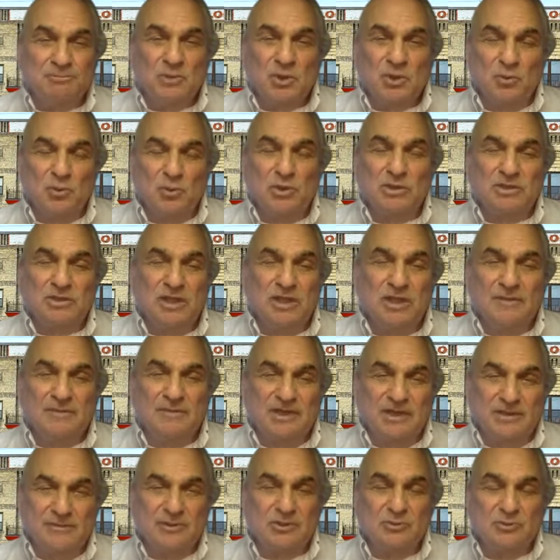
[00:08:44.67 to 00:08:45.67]
where climate
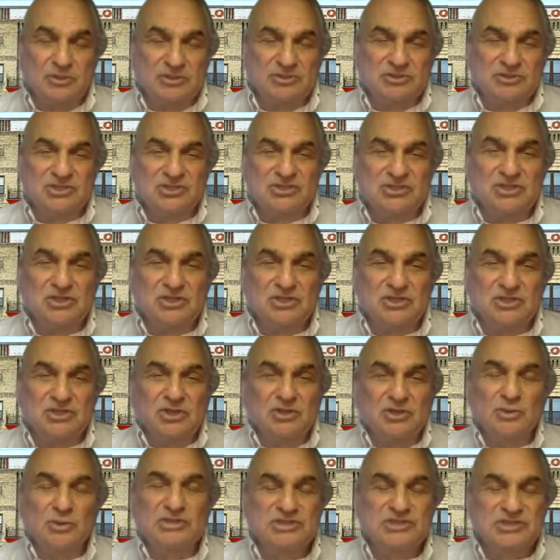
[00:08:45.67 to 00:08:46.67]
immigrants
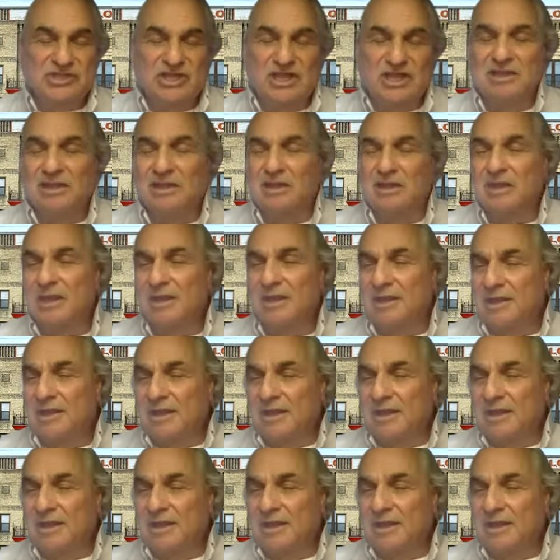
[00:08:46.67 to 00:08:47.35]
resettle.